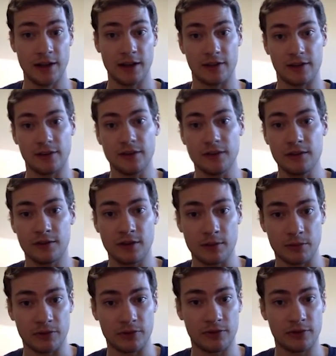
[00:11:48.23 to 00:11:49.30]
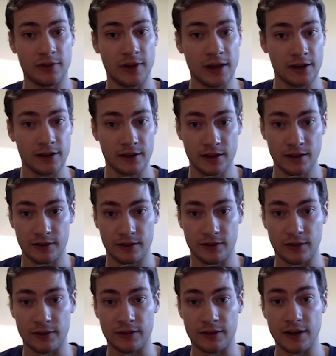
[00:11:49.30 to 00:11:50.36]
is this is some sick,
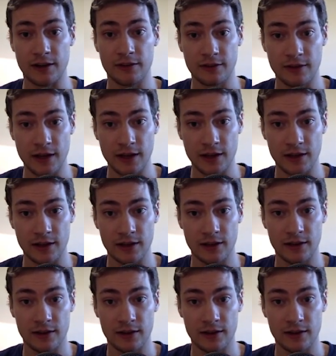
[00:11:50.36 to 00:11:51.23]
sadistic,